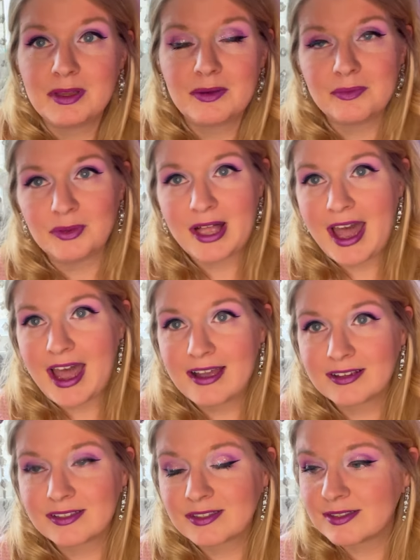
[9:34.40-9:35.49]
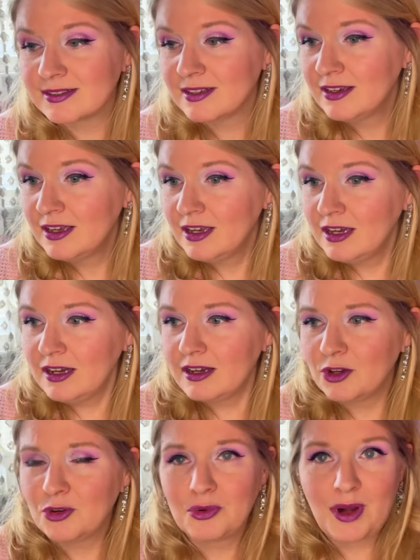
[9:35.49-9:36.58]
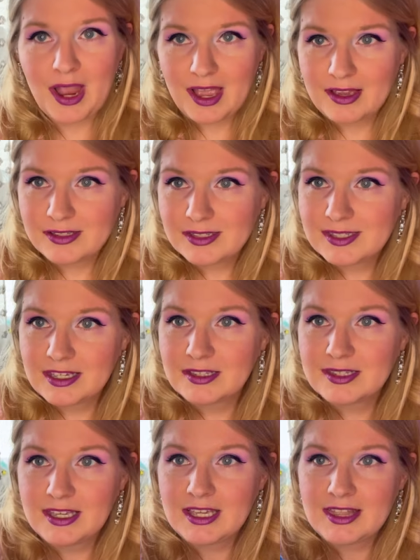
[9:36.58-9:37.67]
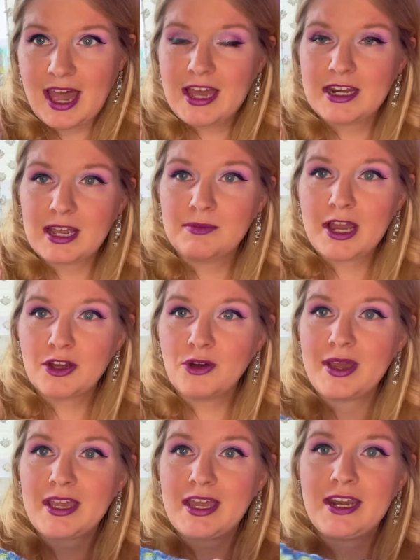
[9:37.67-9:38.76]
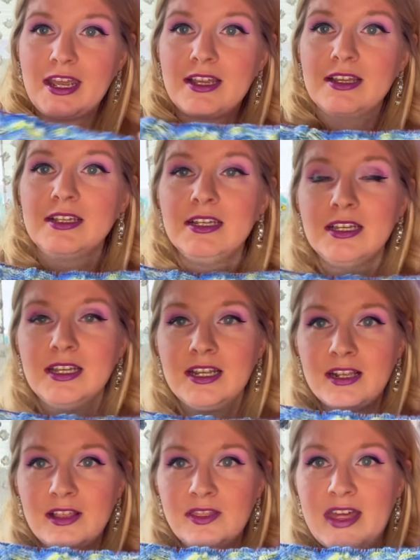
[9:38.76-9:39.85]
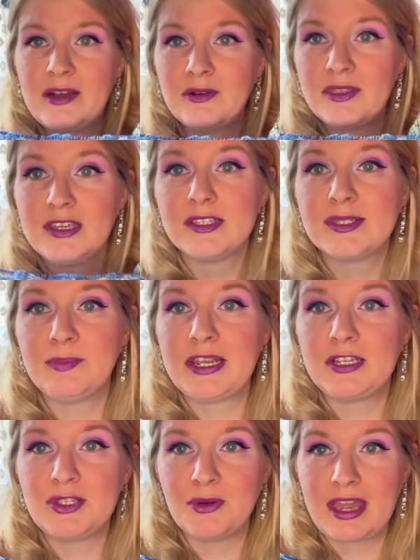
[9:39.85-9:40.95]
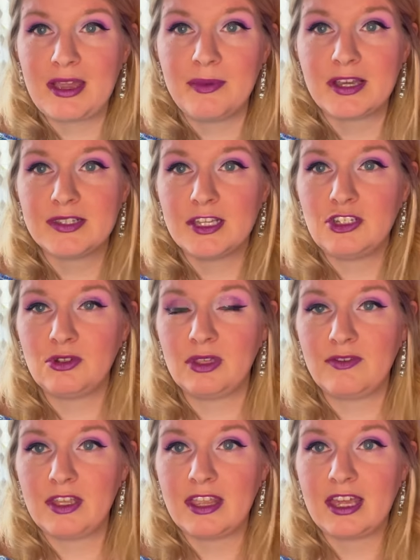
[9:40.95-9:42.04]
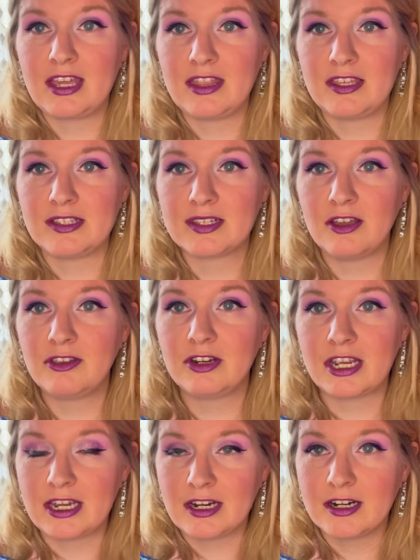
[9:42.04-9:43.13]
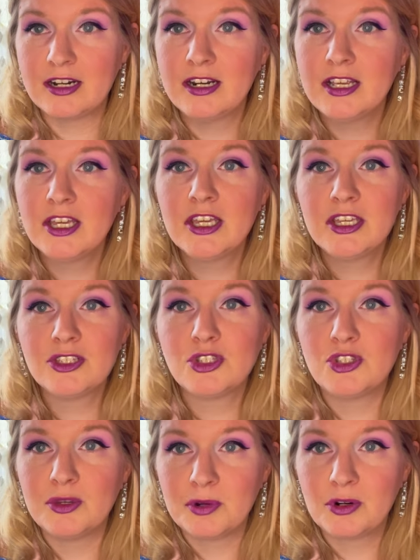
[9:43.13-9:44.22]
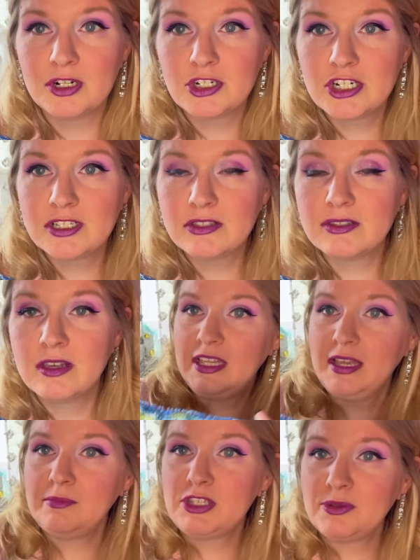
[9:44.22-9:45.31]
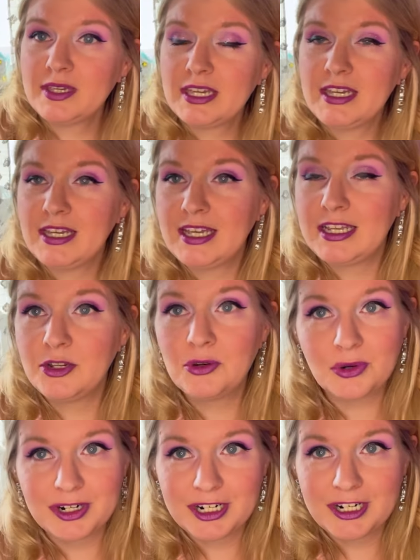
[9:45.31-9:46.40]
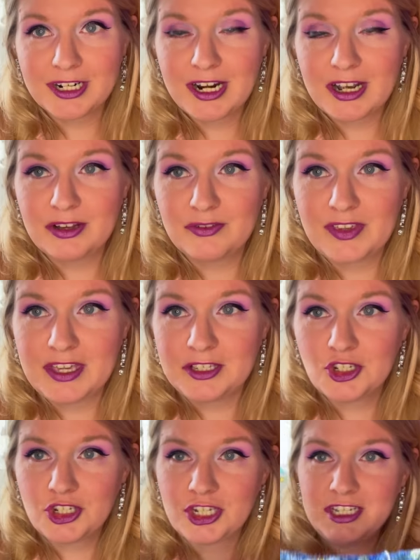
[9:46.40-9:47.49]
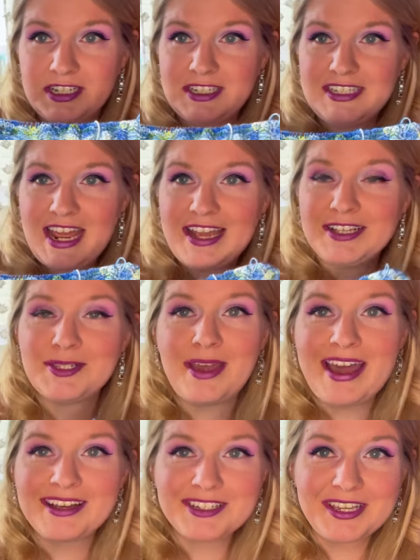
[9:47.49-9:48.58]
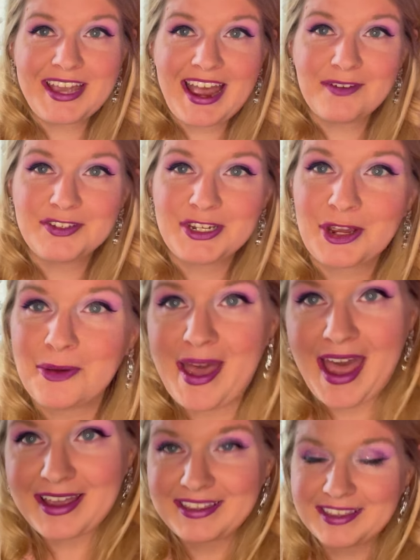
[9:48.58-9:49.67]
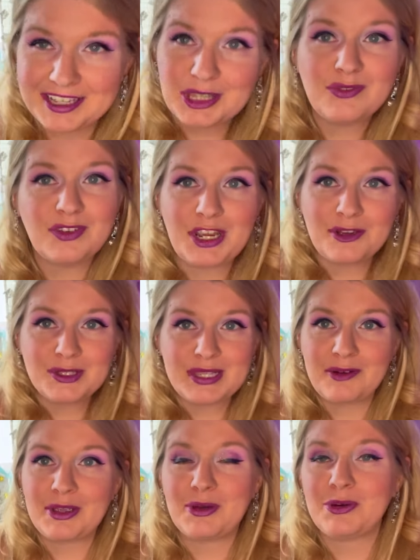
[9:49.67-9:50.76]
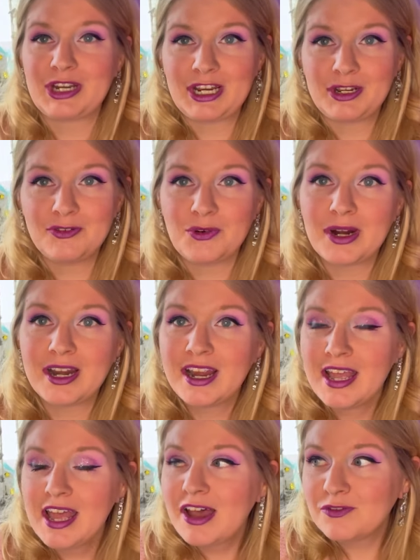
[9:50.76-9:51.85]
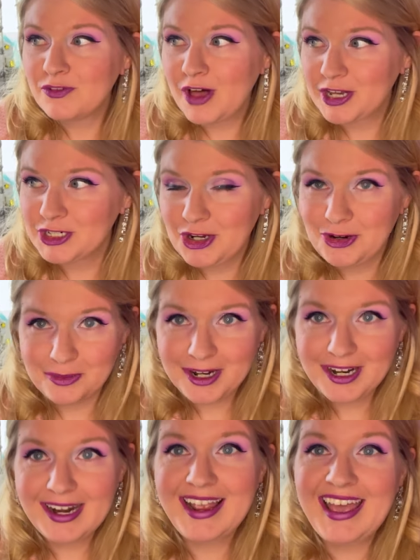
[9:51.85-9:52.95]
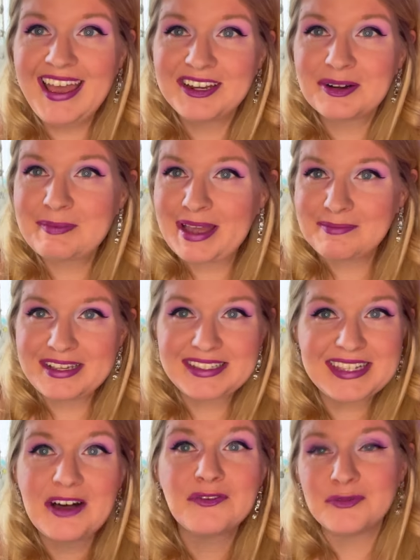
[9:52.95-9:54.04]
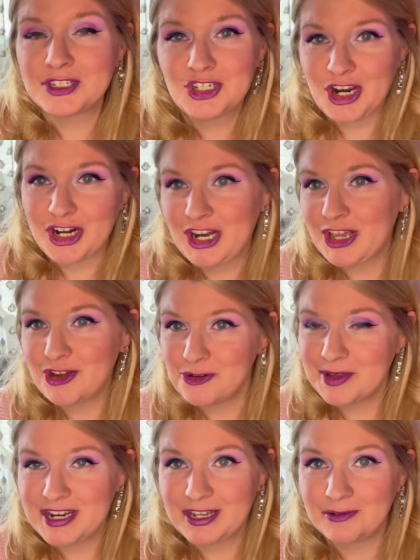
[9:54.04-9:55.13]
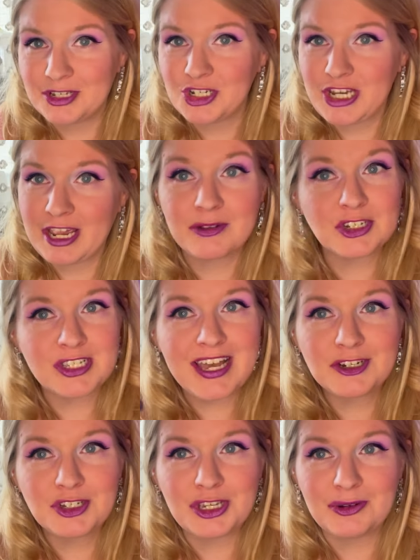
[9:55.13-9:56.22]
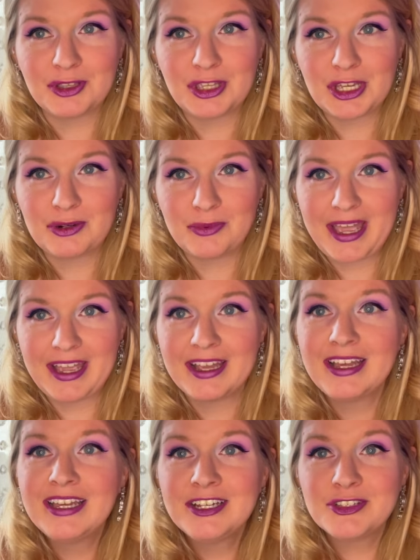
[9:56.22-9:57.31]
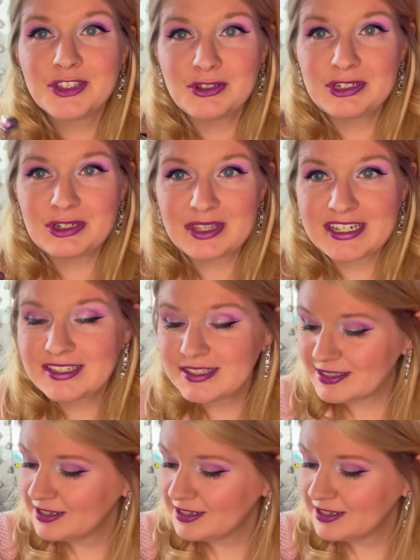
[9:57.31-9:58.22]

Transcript: blacks, grays, things like that, and I'm not quite getting that with this, but it's okay because I do love like this color here, super gorgeous. I'm doing it in order of each day, so I actually have to go back and look at the videos I recorded for Vlogtober and remind myself which yarn I opened on which day, which is actually a really good way to do this.